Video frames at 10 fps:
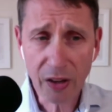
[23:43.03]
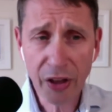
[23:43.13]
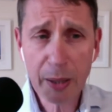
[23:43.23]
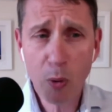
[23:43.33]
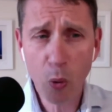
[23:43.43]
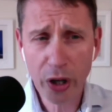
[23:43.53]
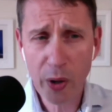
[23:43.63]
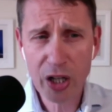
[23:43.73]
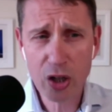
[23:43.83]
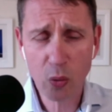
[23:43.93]
think about what you
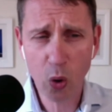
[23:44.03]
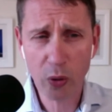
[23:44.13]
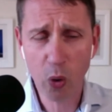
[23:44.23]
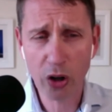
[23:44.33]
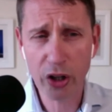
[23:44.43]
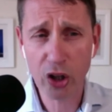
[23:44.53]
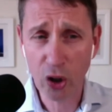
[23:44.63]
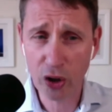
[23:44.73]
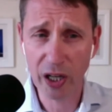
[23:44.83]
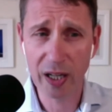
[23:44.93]
in, what what you're
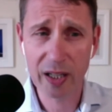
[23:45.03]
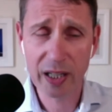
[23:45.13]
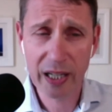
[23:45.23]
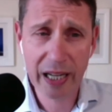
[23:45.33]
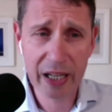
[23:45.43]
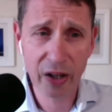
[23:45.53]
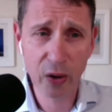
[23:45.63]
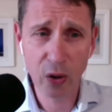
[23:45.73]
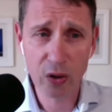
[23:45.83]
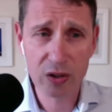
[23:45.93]
good at in
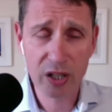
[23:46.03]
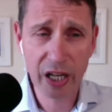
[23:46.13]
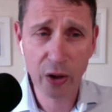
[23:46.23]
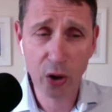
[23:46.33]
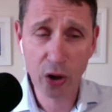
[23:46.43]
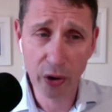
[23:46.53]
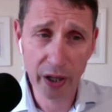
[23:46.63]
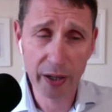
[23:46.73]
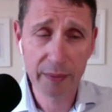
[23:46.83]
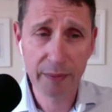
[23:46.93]
your in your
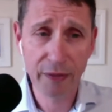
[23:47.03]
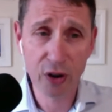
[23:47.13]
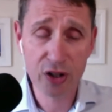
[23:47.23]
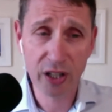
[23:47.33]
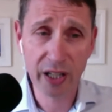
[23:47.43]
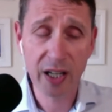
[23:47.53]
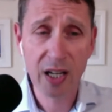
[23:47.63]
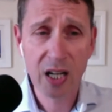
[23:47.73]
career firstly,